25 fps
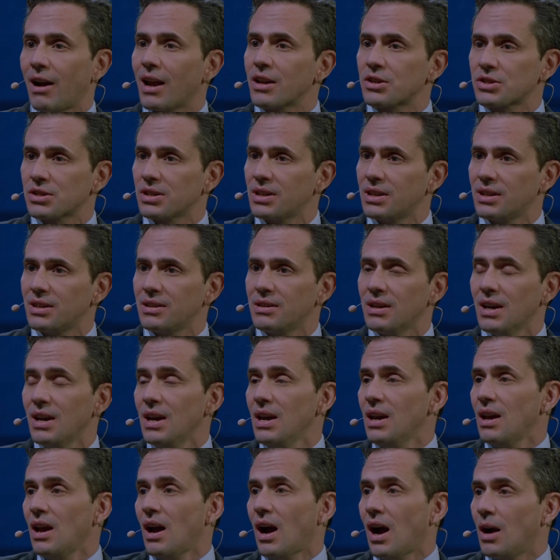actually,
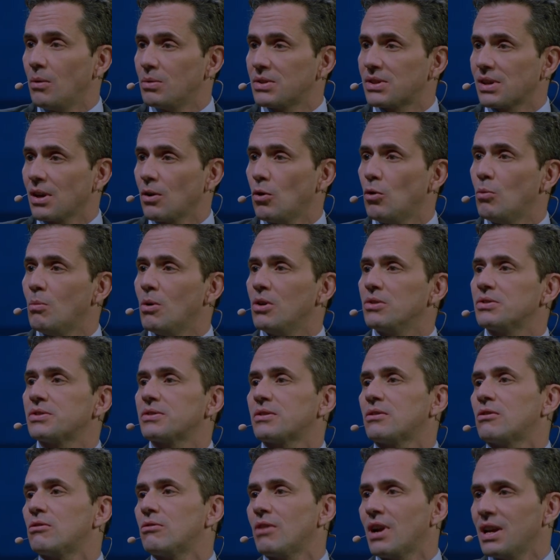I would say,
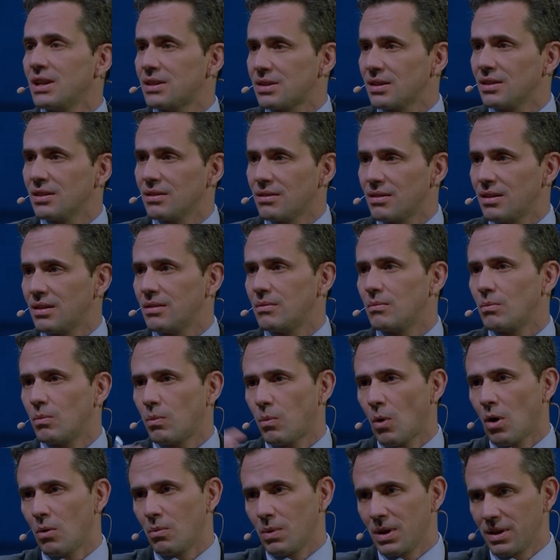almost greater than
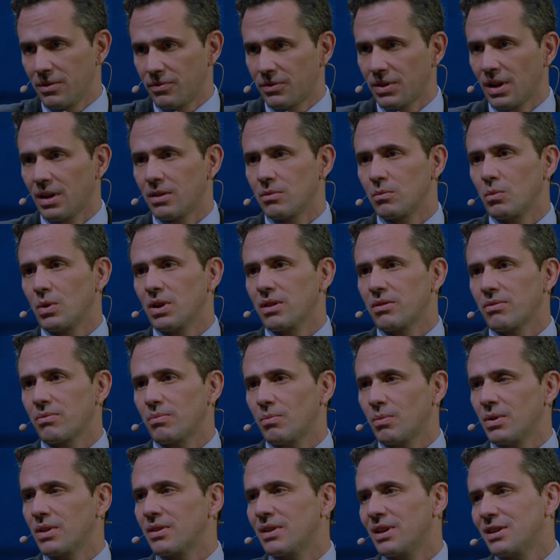what we've done
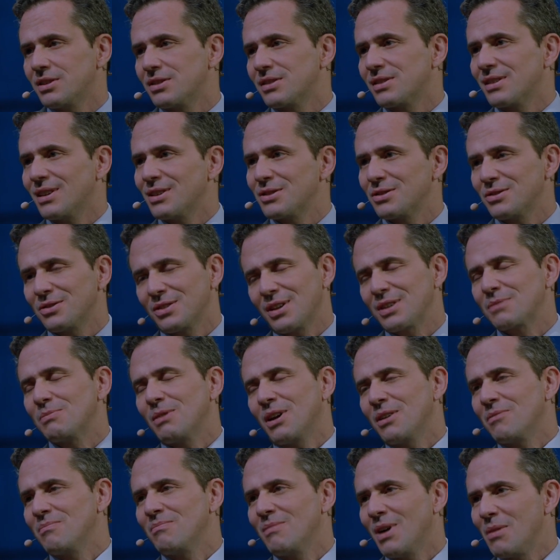with legislation. So that's
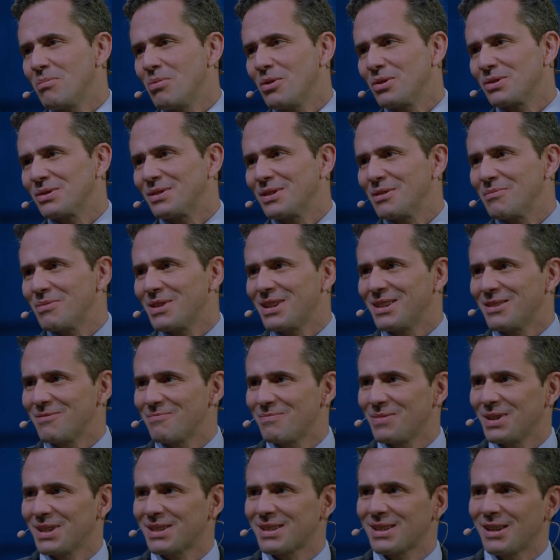my personal opinion. But